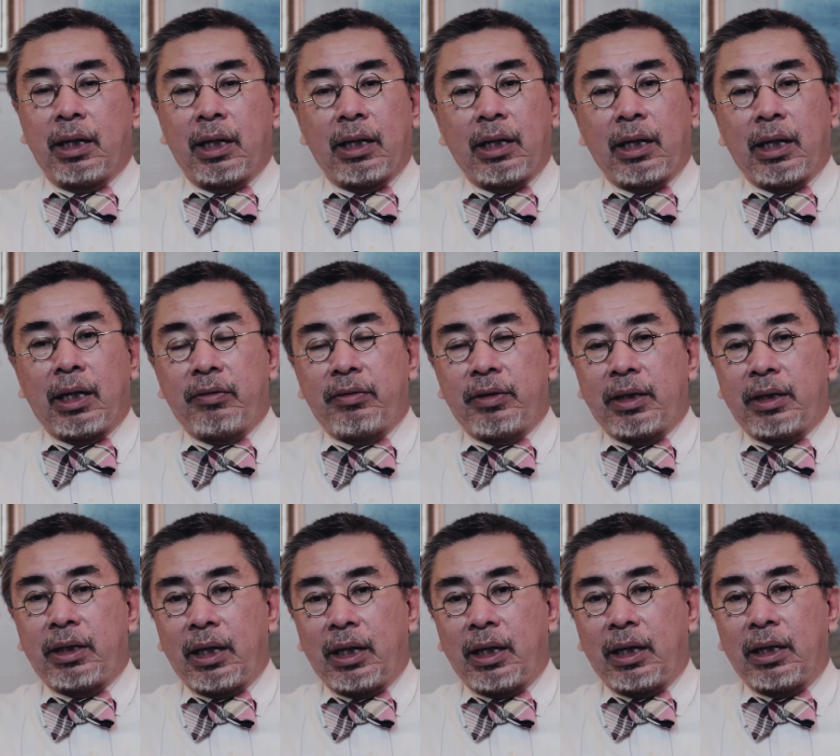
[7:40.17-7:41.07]
At the end of the
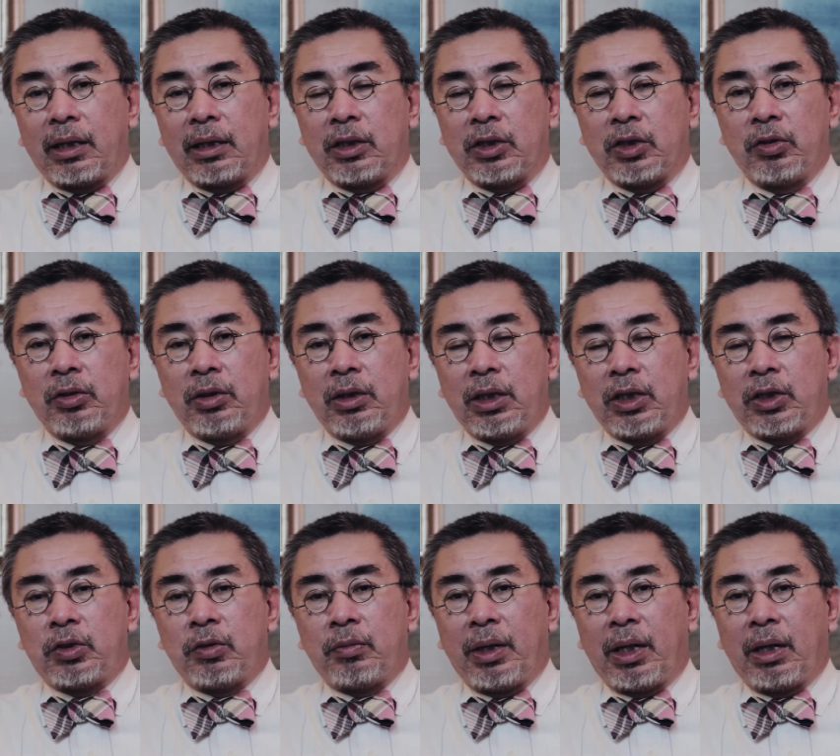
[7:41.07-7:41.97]
day, you
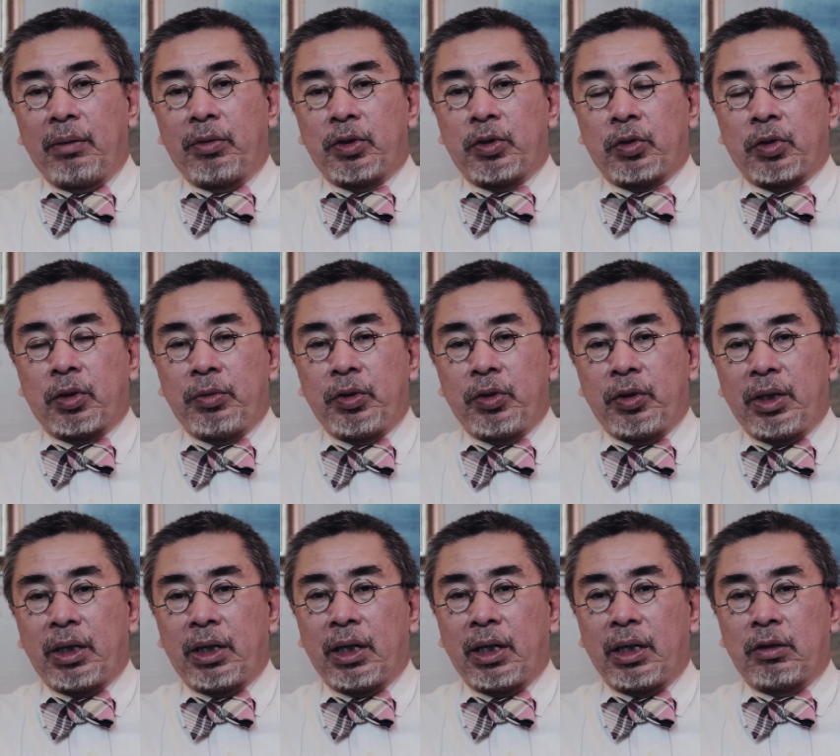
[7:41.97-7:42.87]
need to be able to
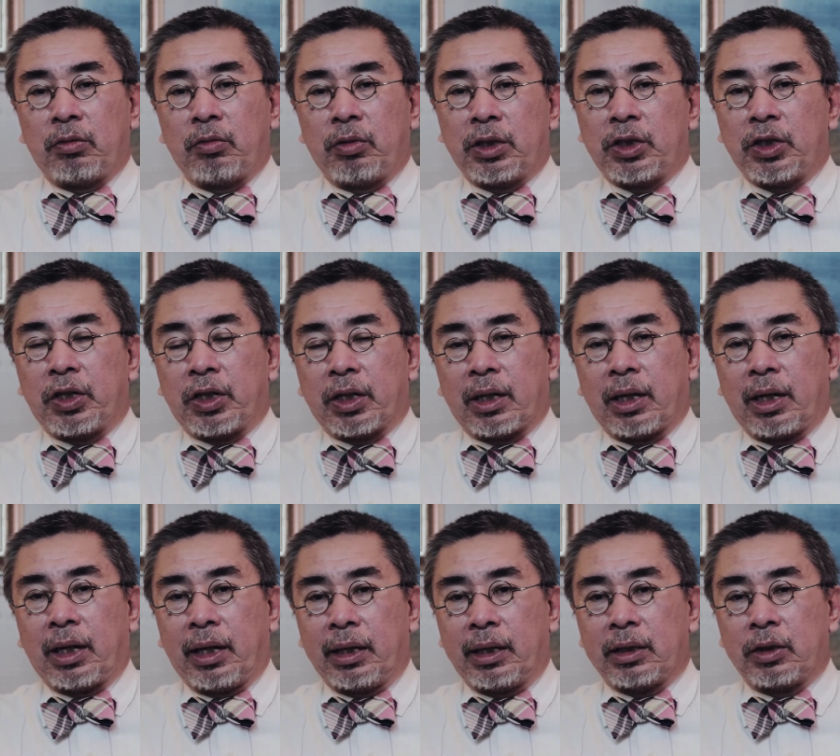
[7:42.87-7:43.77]
communicate with your
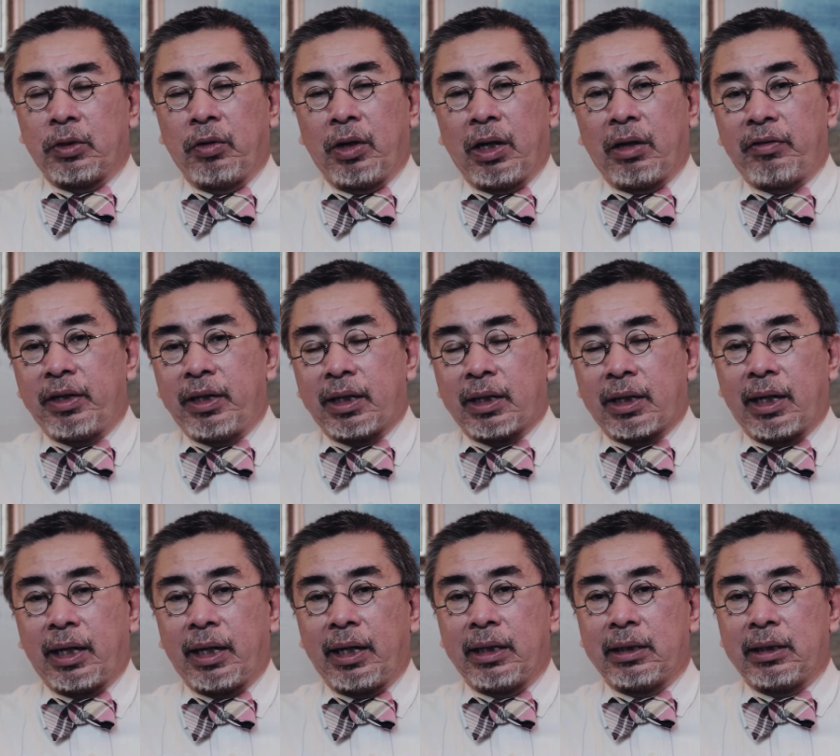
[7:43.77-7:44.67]
client, whoever that
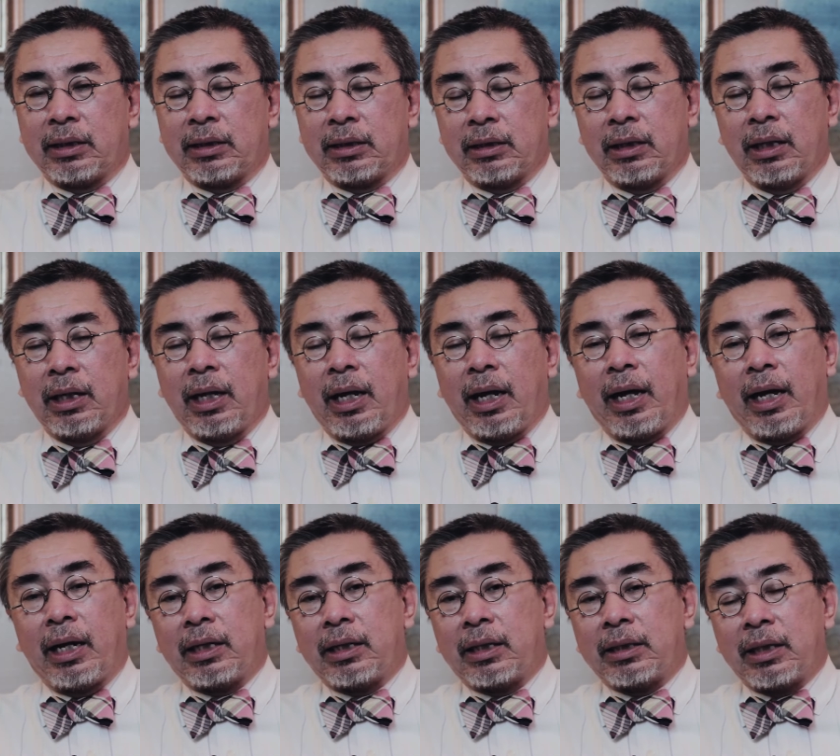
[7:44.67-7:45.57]
client is.
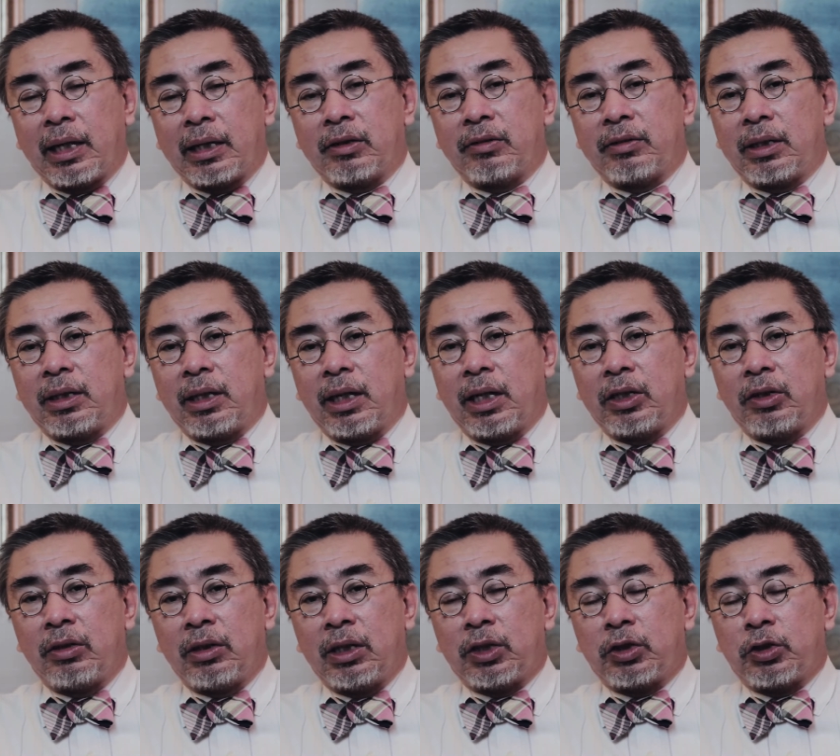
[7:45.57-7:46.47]
And at the end of the day,
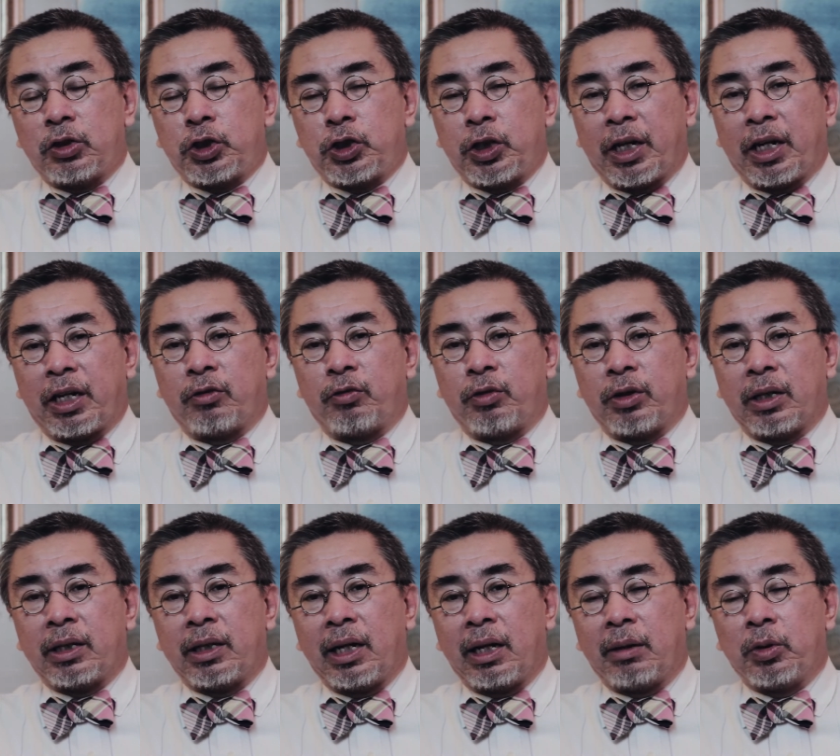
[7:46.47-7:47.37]
you need to share
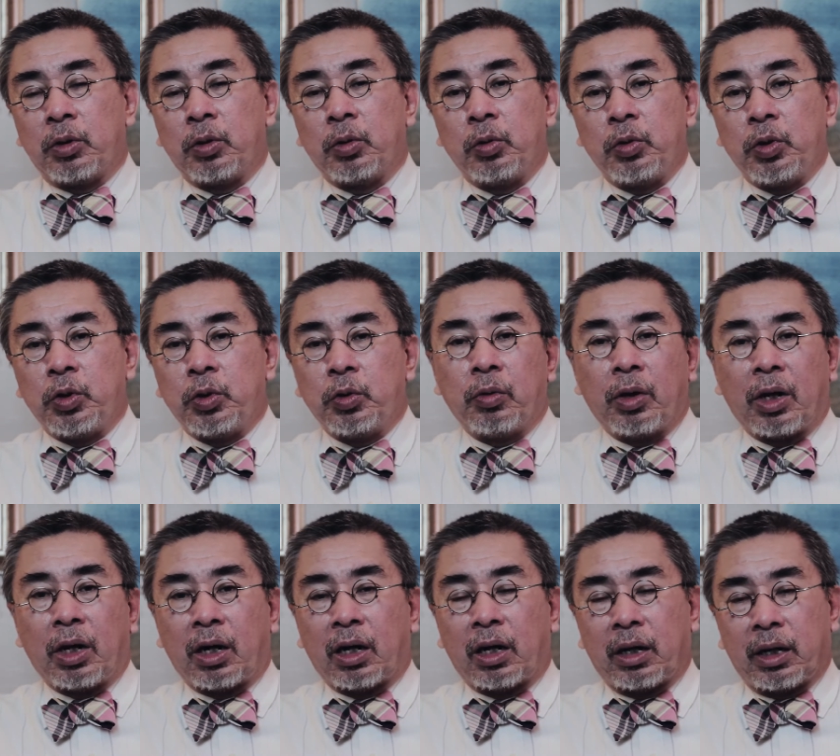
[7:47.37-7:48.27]
with them who you
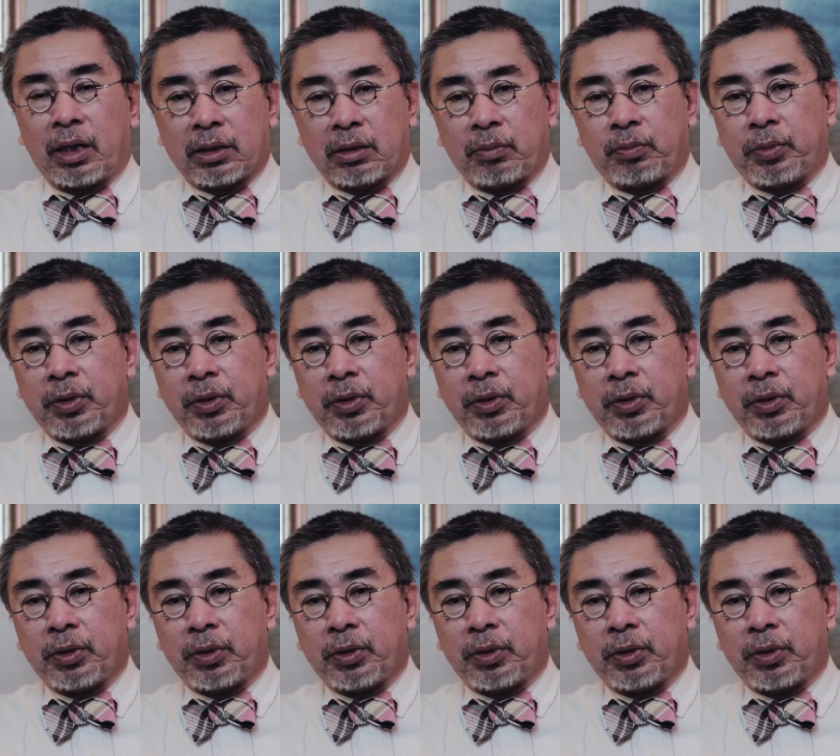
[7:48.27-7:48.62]
are as a